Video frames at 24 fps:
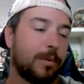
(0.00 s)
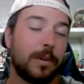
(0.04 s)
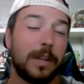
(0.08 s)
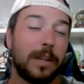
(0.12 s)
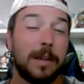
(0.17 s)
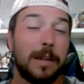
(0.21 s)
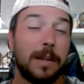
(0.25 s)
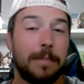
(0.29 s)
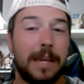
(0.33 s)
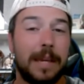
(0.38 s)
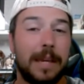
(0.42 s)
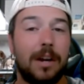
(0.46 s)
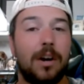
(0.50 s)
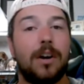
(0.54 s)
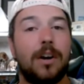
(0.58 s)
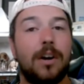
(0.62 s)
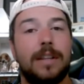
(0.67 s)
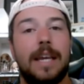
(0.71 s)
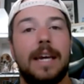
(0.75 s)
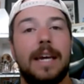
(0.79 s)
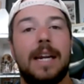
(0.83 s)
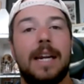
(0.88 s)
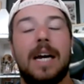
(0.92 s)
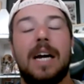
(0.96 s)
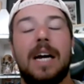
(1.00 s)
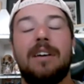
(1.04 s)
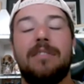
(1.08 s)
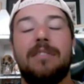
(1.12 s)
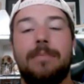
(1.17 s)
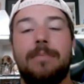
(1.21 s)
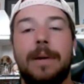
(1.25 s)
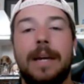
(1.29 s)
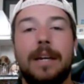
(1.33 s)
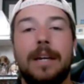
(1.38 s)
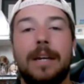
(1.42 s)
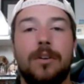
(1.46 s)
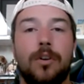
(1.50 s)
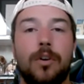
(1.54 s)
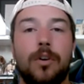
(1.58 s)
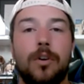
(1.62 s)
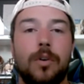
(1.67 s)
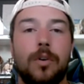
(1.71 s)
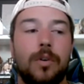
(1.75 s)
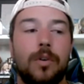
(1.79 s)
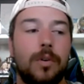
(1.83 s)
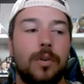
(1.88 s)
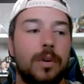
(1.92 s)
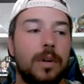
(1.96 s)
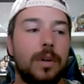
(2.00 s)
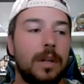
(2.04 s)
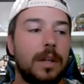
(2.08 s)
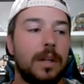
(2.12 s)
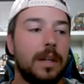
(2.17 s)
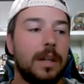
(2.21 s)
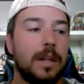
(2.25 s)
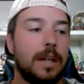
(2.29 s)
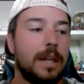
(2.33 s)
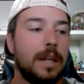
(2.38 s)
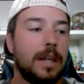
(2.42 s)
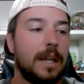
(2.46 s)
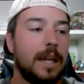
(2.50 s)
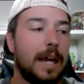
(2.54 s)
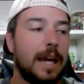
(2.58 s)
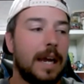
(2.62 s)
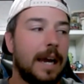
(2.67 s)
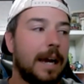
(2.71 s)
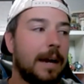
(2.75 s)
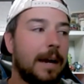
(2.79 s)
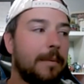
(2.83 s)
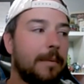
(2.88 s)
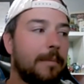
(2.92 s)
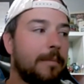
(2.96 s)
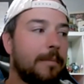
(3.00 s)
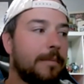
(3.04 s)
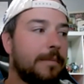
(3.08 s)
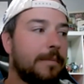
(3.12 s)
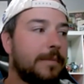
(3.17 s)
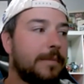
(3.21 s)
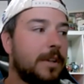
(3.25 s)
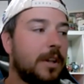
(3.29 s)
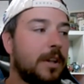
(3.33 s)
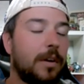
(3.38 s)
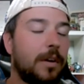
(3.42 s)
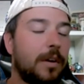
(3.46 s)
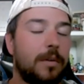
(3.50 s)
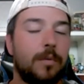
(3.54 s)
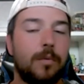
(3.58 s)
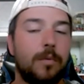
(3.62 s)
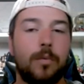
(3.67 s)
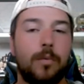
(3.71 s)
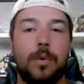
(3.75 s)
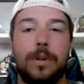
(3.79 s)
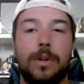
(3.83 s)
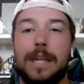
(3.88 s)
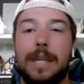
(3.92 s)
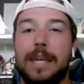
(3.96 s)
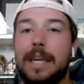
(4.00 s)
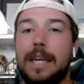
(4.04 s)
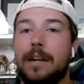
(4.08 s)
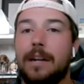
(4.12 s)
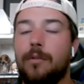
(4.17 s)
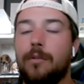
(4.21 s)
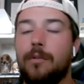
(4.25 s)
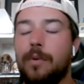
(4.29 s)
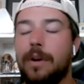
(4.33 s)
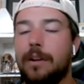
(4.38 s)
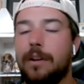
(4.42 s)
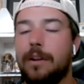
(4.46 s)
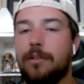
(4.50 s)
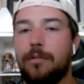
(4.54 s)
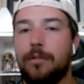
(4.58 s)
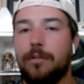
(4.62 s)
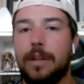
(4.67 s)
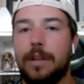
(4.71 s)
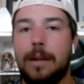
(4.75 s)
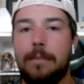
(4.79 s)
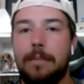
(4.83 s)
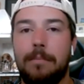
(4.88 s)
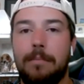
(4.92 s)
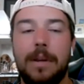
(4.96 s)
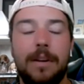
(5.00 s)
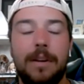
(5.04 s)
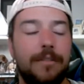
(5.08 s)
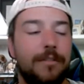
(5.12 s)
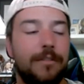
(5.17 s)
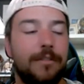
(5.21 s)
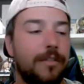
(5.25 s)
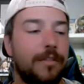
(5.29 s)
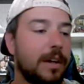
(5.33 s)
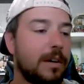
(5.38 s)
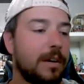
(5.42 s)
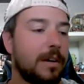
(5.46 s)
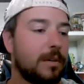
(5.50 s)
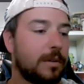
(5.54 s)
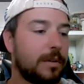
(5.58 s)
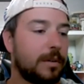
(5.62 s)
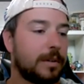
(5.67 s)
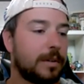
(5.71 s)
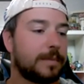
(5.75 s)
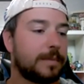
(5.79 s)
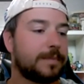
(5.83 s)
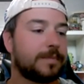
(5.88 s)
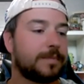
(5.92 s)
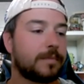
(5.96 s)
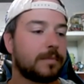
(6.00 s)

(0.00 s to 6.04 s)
Will he be on that halfback, or will he get a run through that midfield?